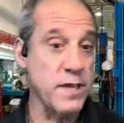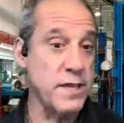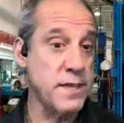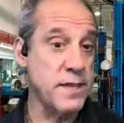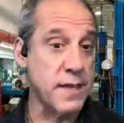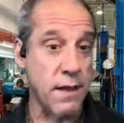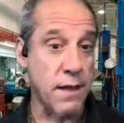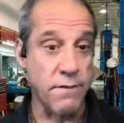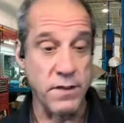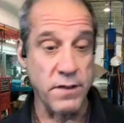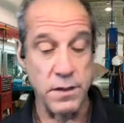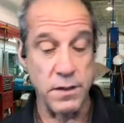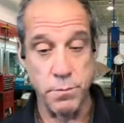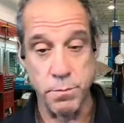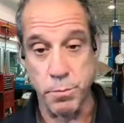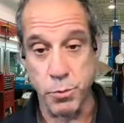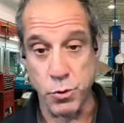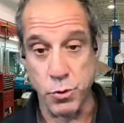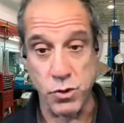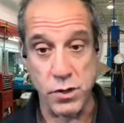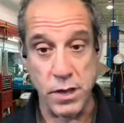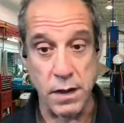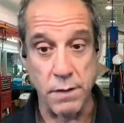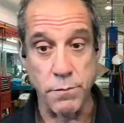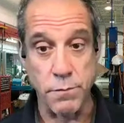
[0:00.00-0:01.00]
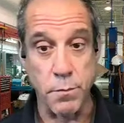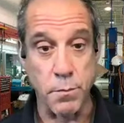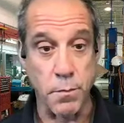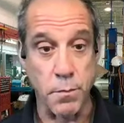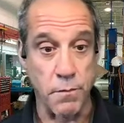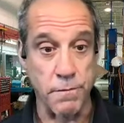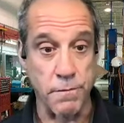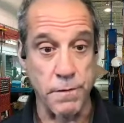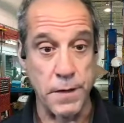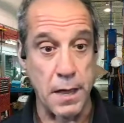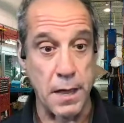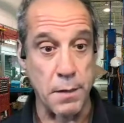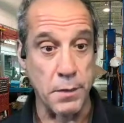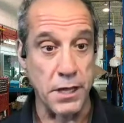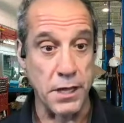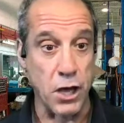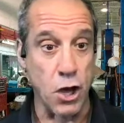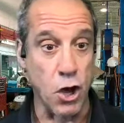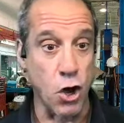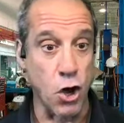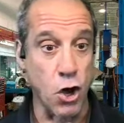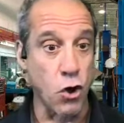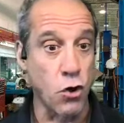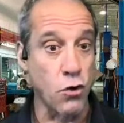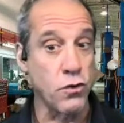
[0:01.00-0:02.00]
70% of them are family
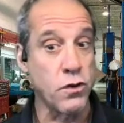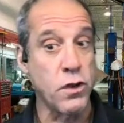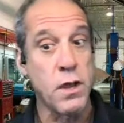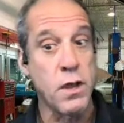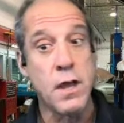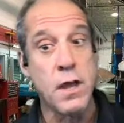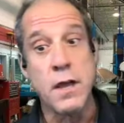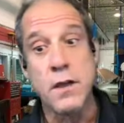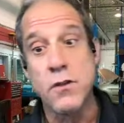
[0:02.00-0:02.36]
owned.